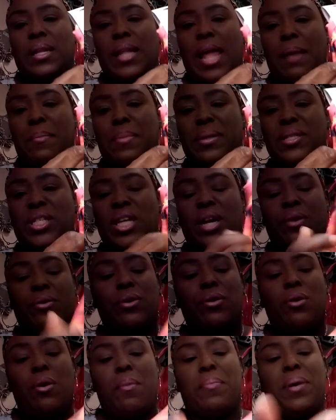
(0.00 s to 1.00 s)
like
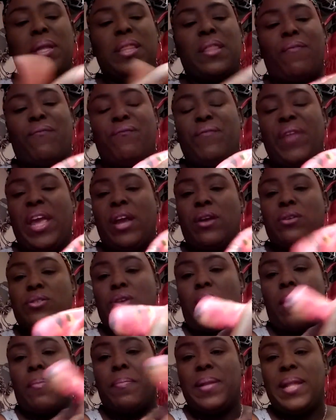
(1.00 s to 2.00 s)
material, but the
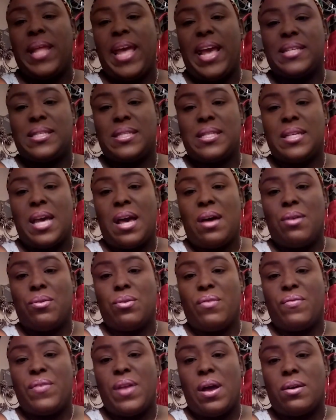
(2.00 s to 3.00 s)
fingers are plastic. I don't
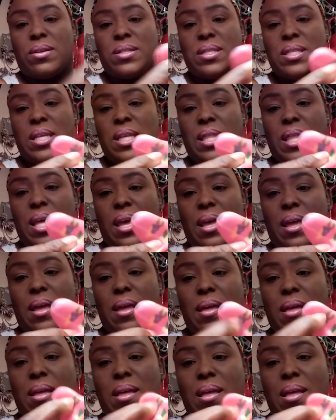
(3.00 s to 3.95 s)
know if y'all can see that.